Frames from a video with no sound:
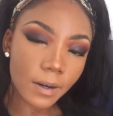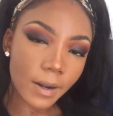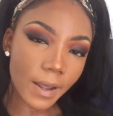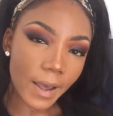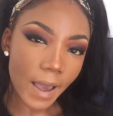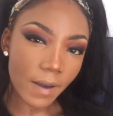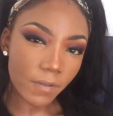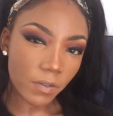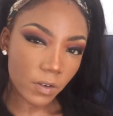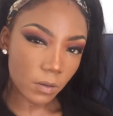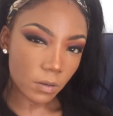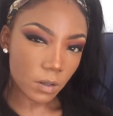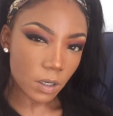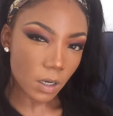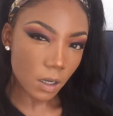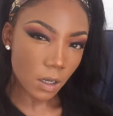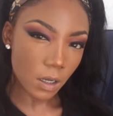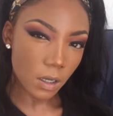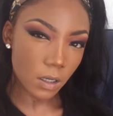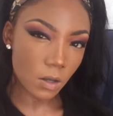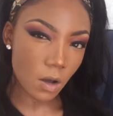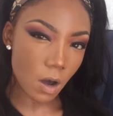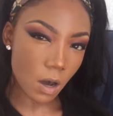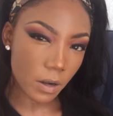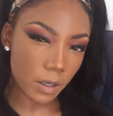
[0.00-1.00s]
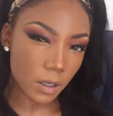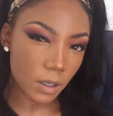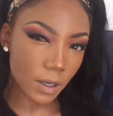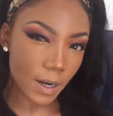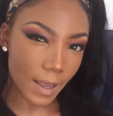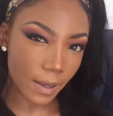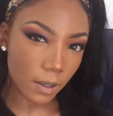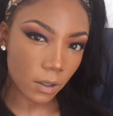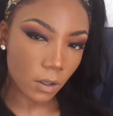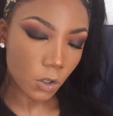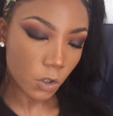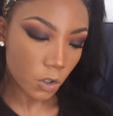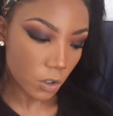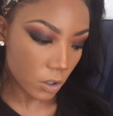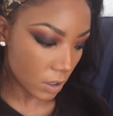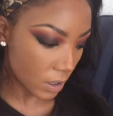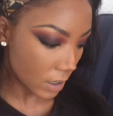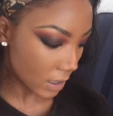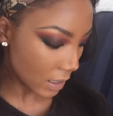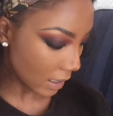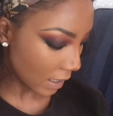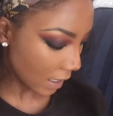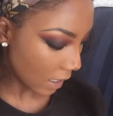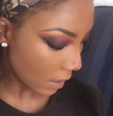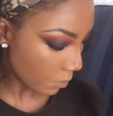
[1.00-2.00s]
and I haven't gotten like good
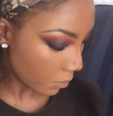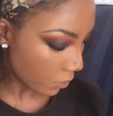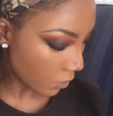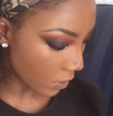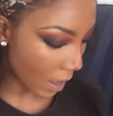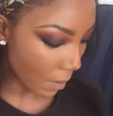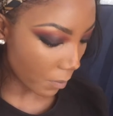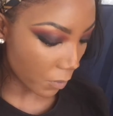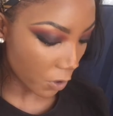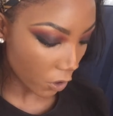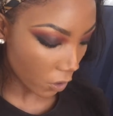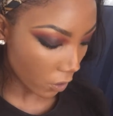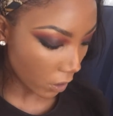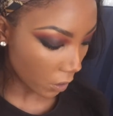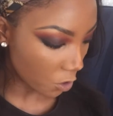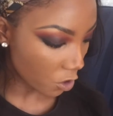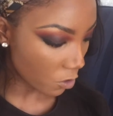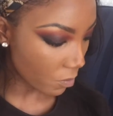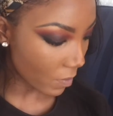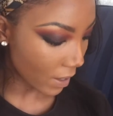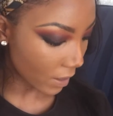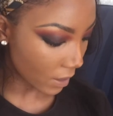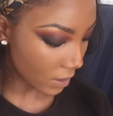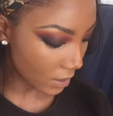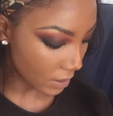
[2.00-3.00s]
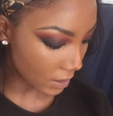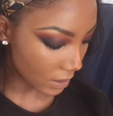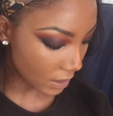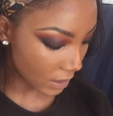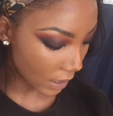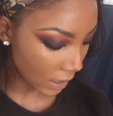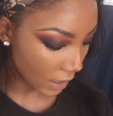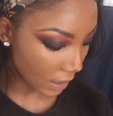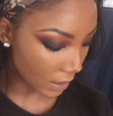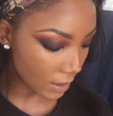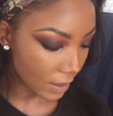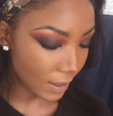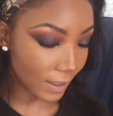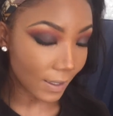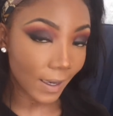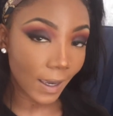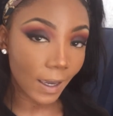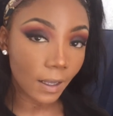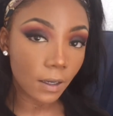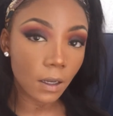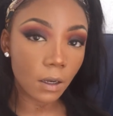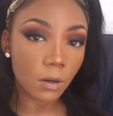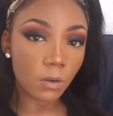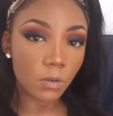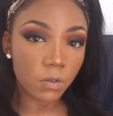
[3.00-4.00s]
sleep, I'm going to go in with my concealer
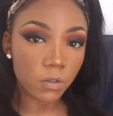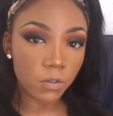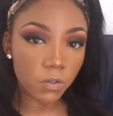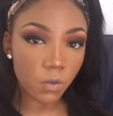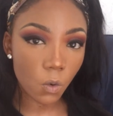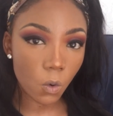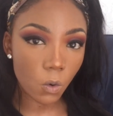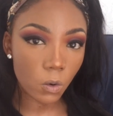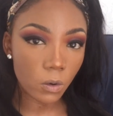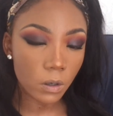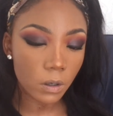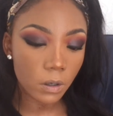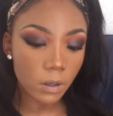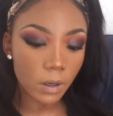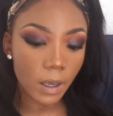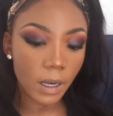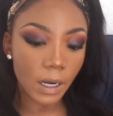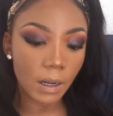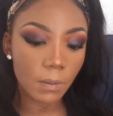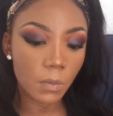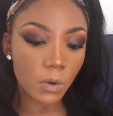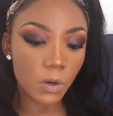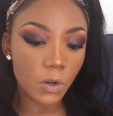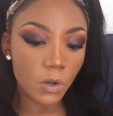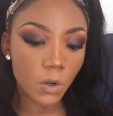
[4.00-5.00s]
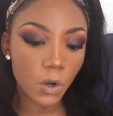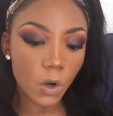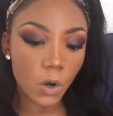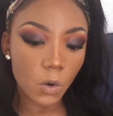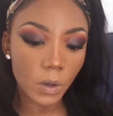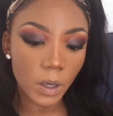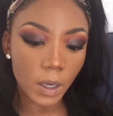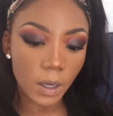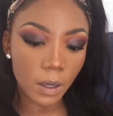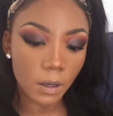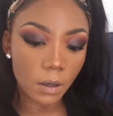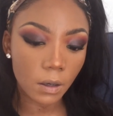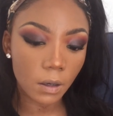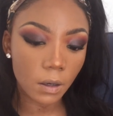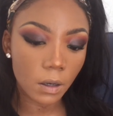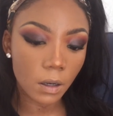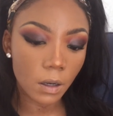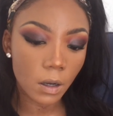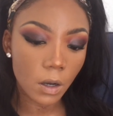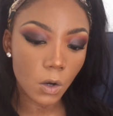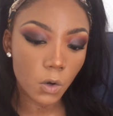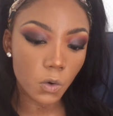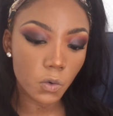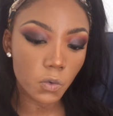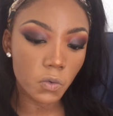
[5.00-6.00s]
again in Fawn, and I'm going to go in
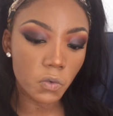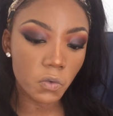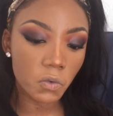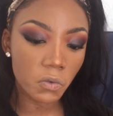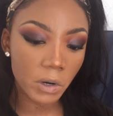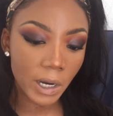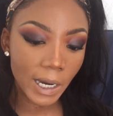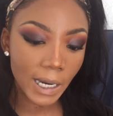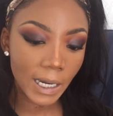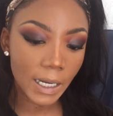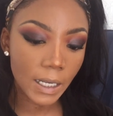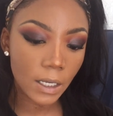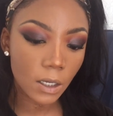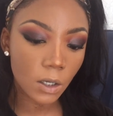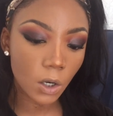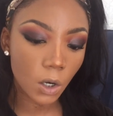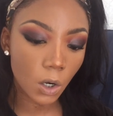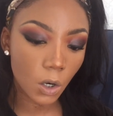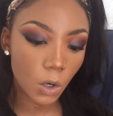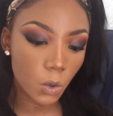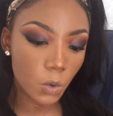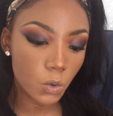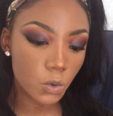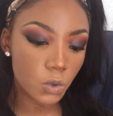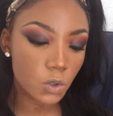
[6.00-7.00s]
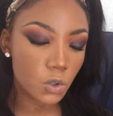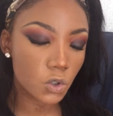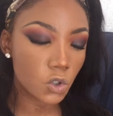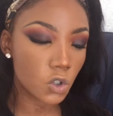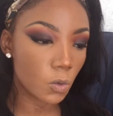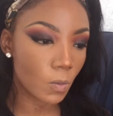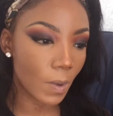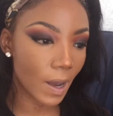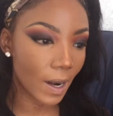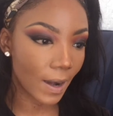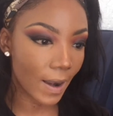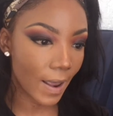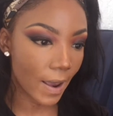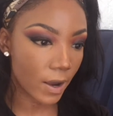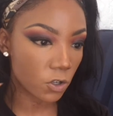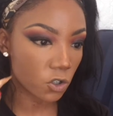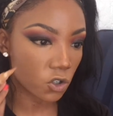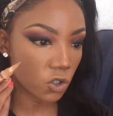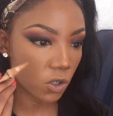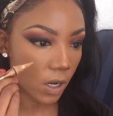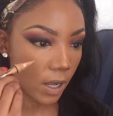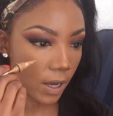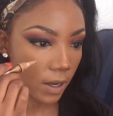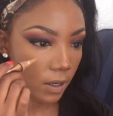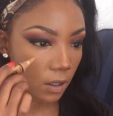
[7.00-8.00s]
really close to my
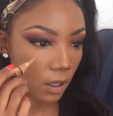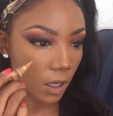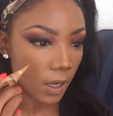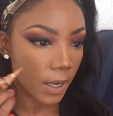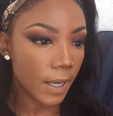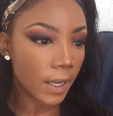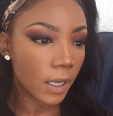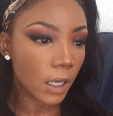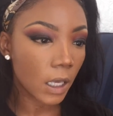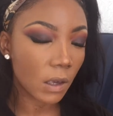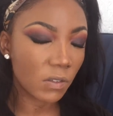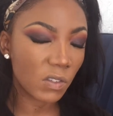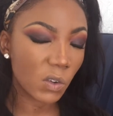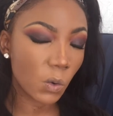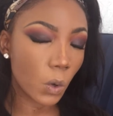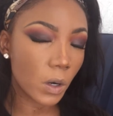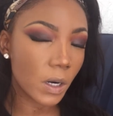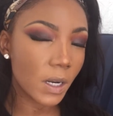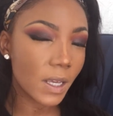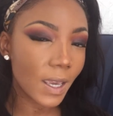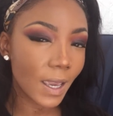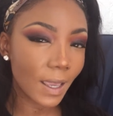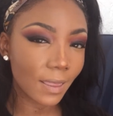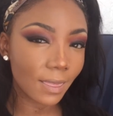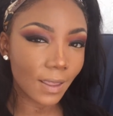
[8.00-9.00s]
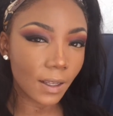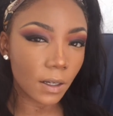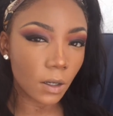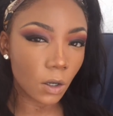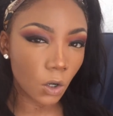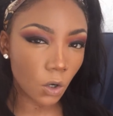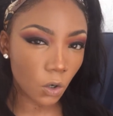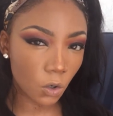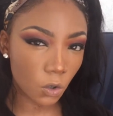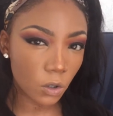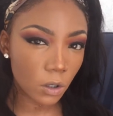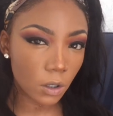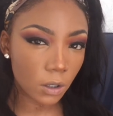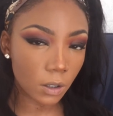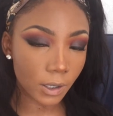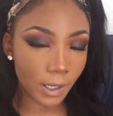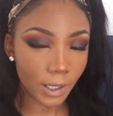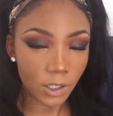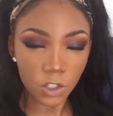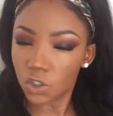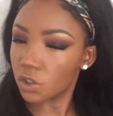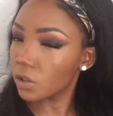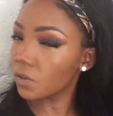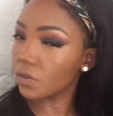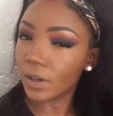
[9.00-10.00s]
lash line. If you want to get that look
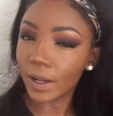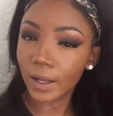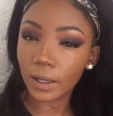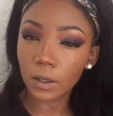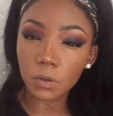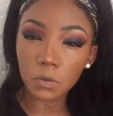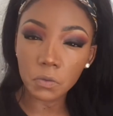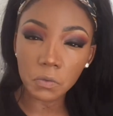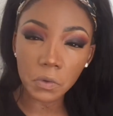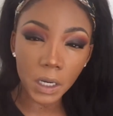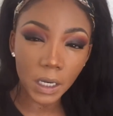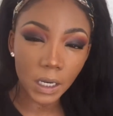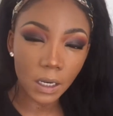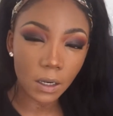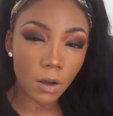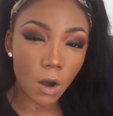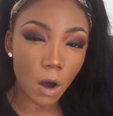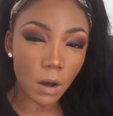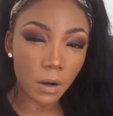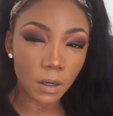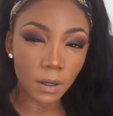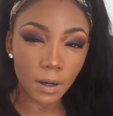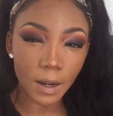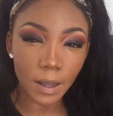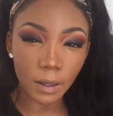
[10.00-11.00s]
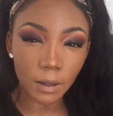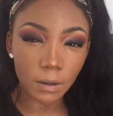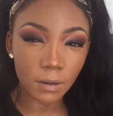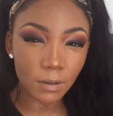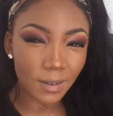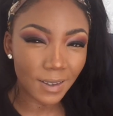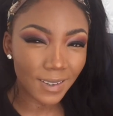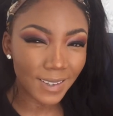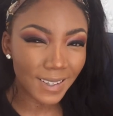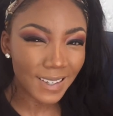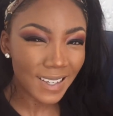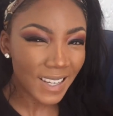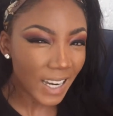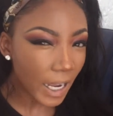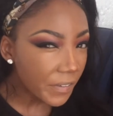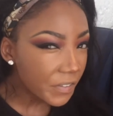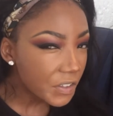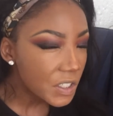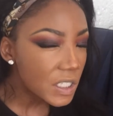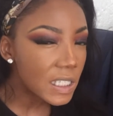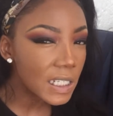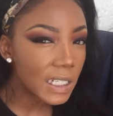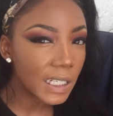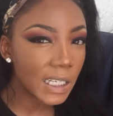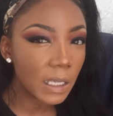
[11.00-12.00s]
that you've like really gotten like enough
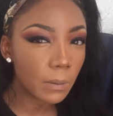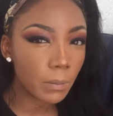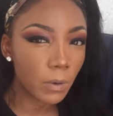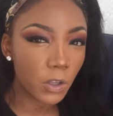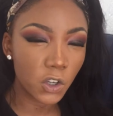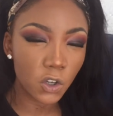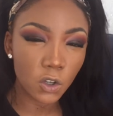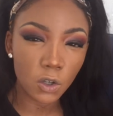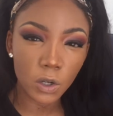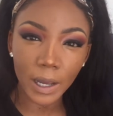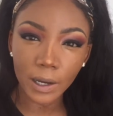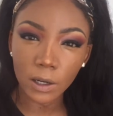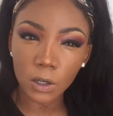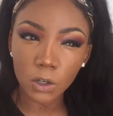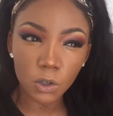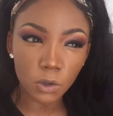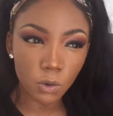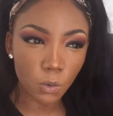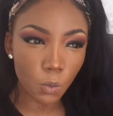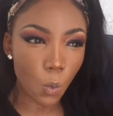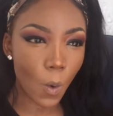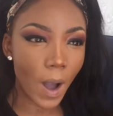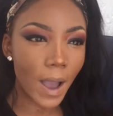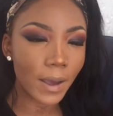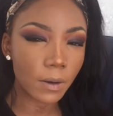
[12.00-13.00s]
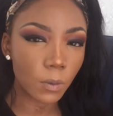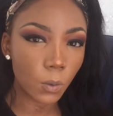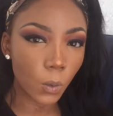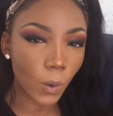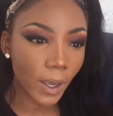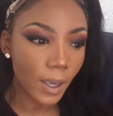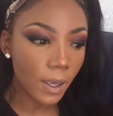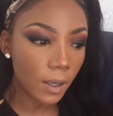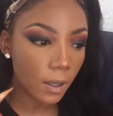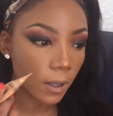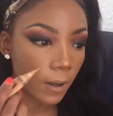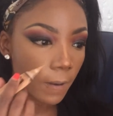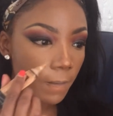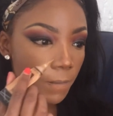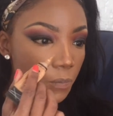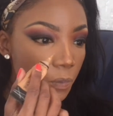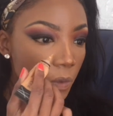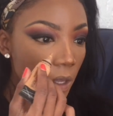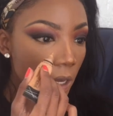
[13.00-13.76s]
sleep and you like look wide awake,